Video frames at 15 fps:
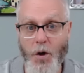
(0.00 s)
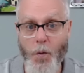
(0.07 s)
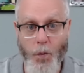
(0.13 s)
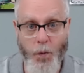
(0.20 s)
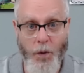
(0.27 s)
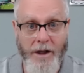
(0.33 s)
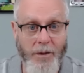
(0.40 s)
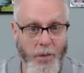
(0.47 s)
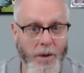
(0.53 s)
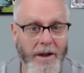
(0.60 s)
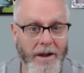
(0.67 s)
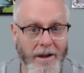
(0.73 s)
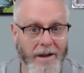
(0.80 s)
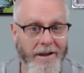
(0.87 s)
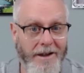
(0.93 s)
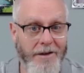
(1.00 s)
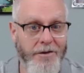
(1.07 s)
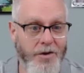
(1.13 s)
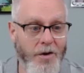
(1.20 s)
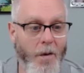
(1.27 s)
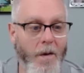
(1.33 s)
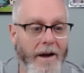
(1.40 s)
we will
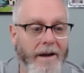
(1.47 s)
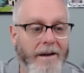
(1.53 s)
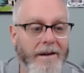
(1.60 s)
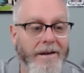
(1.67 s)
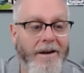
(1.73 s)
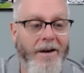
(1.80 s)
enjoy, all